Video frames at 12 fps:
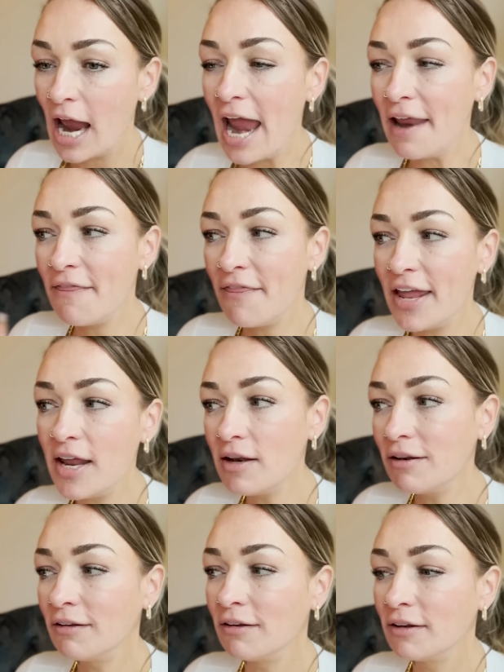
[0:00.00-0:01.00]
and
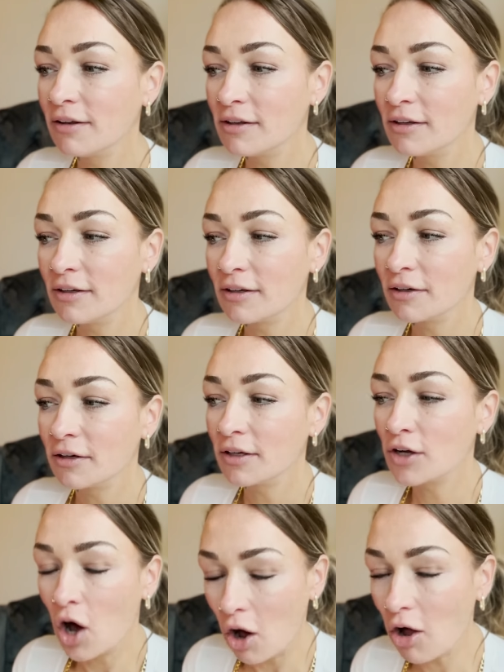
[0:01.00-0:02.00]
then
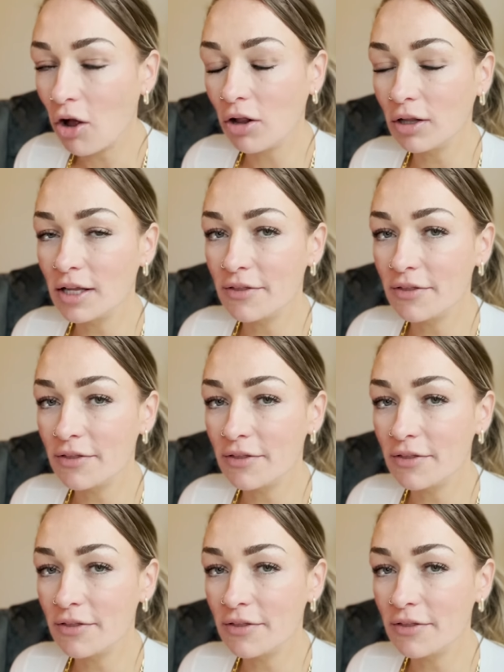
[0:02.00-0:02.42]
call